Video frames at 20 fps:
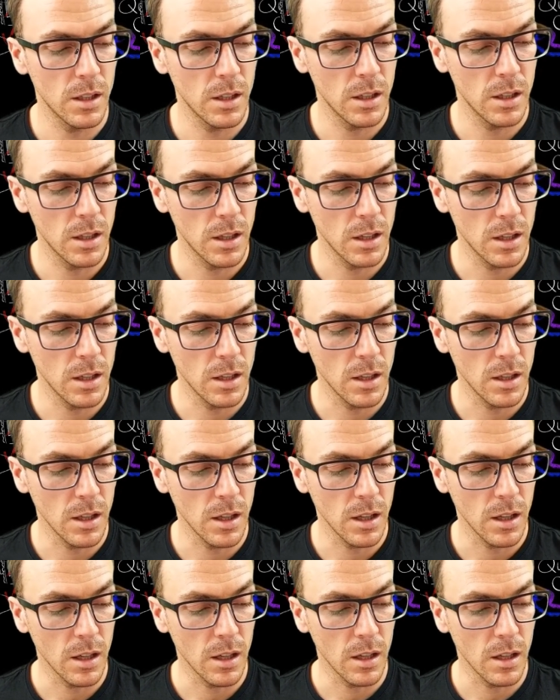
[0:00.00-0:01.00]
And if we look
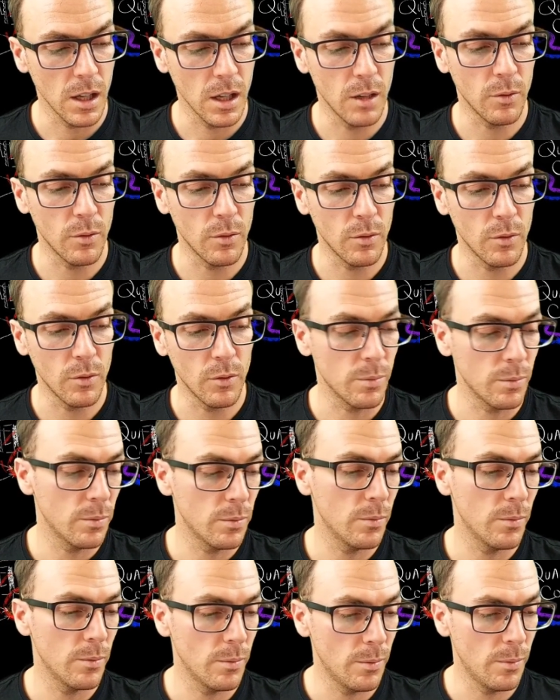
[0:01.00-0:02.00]
back
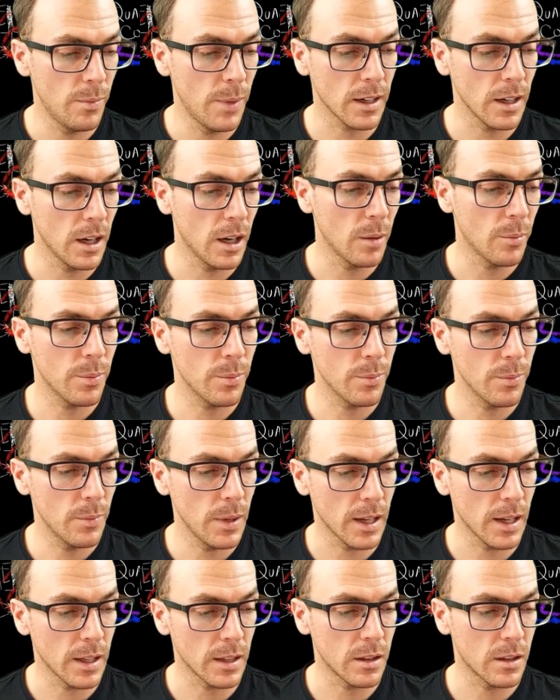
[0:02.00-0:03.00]
up at
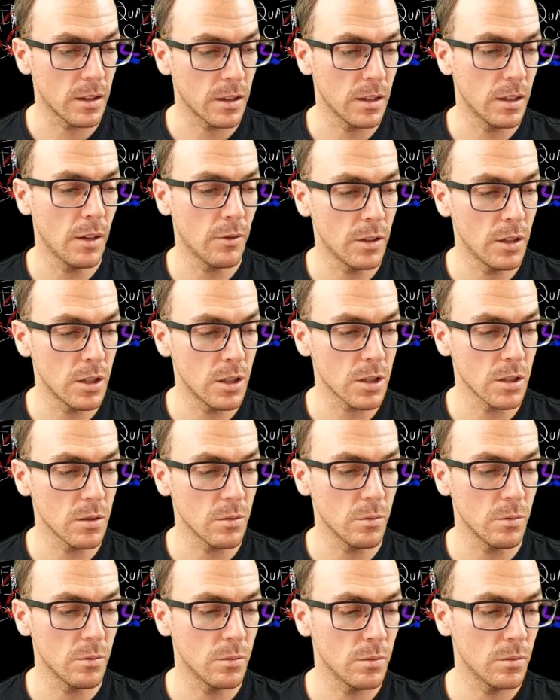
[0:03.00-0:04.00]
the definition,
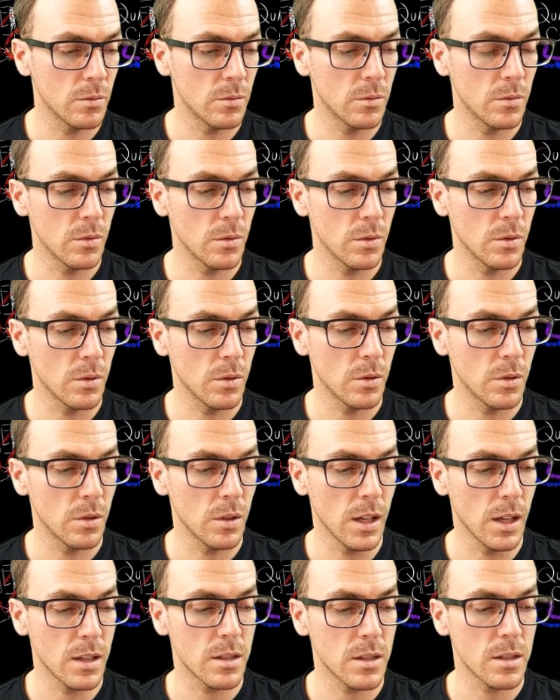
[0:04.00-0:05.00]

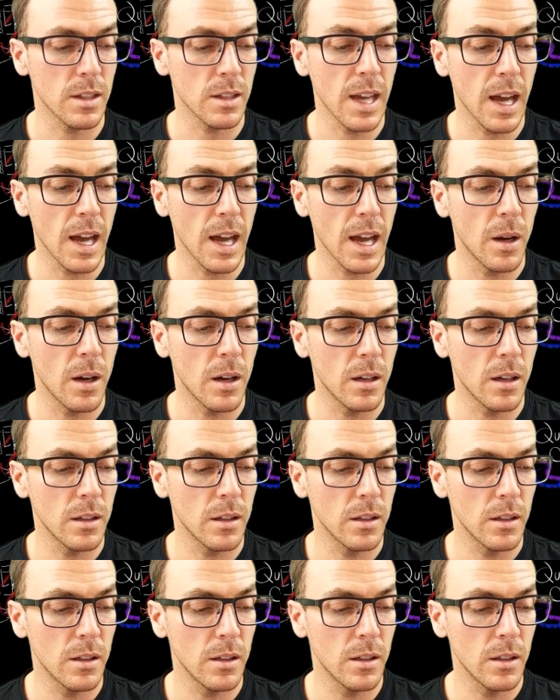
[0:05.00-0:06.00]
it's gamma,
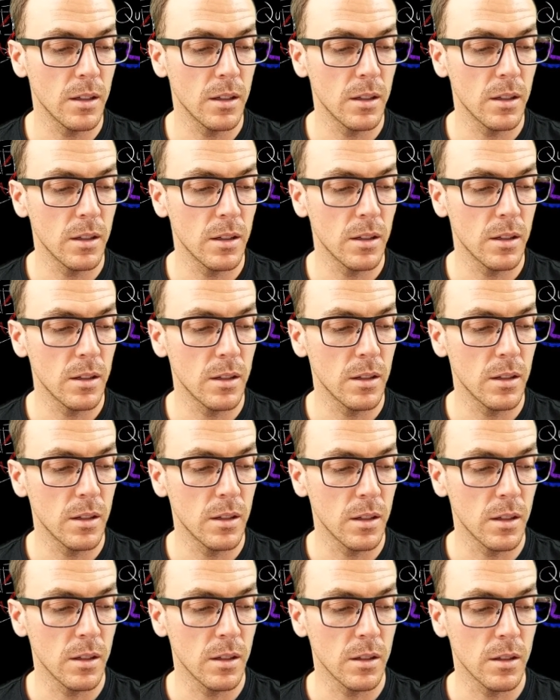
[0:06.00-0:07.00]

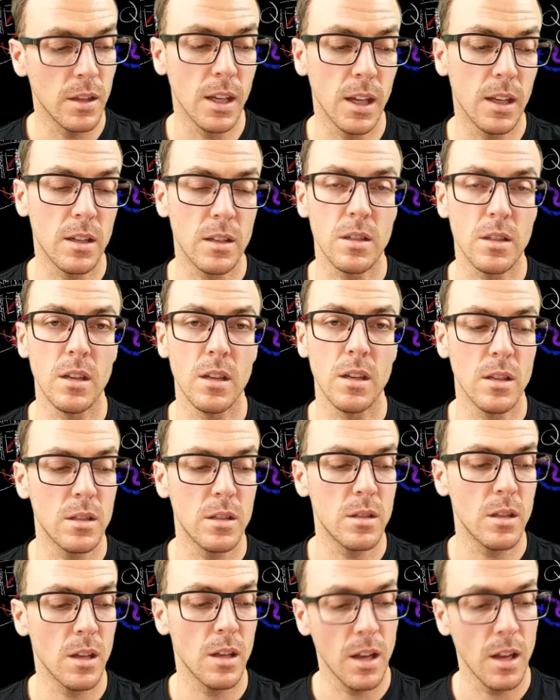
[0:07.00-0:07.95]
the indices, and